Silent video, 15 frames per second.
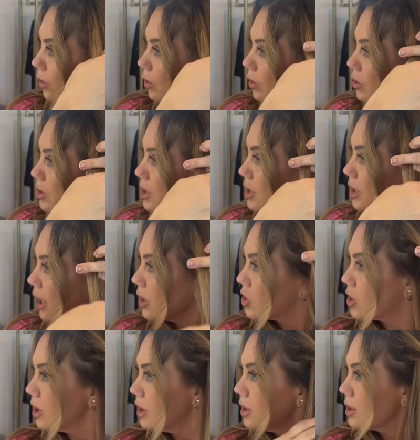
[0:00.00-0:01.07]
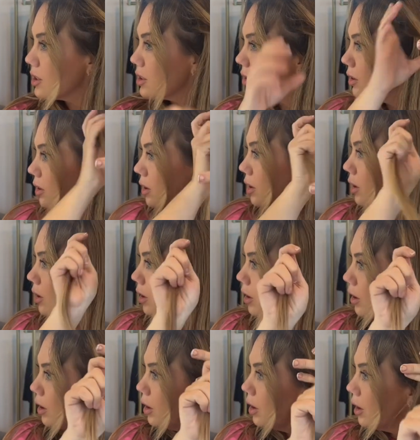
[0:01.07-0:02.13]
sections,
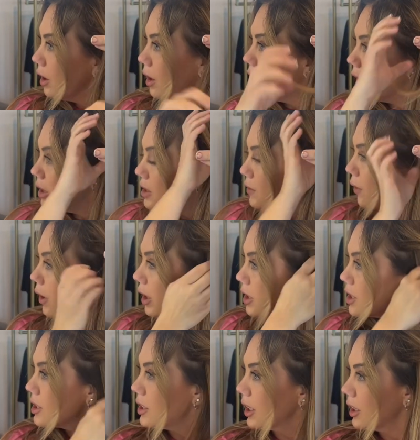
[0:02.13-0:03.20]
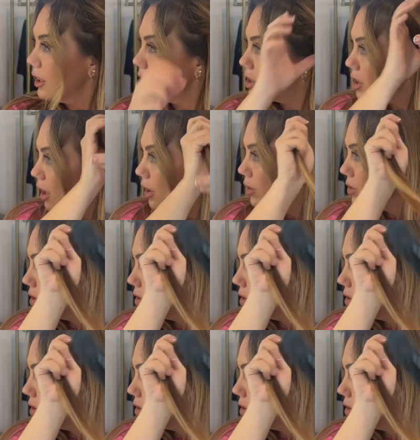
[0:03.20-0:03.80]
as far as thickness goes,